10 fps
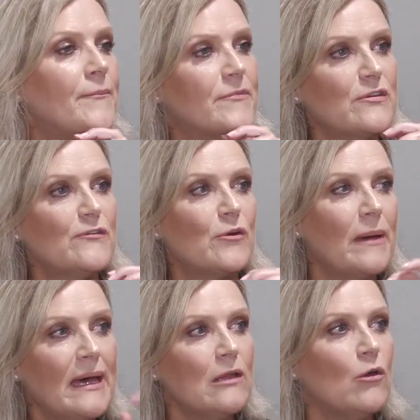So you've got
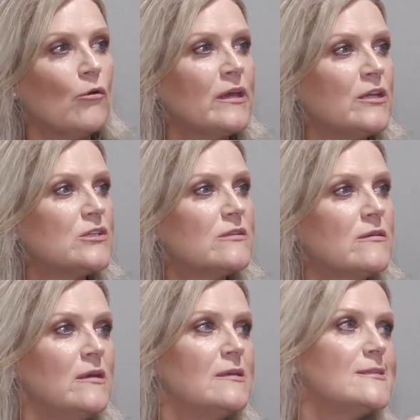pale orange,
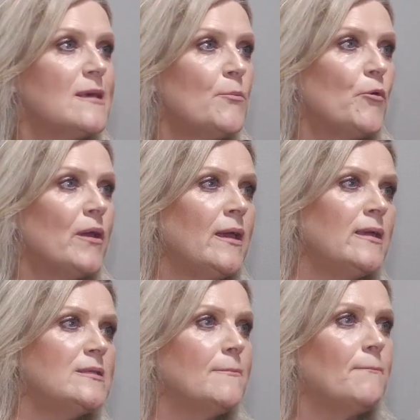some
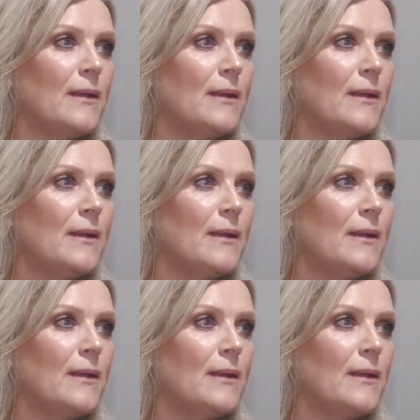red,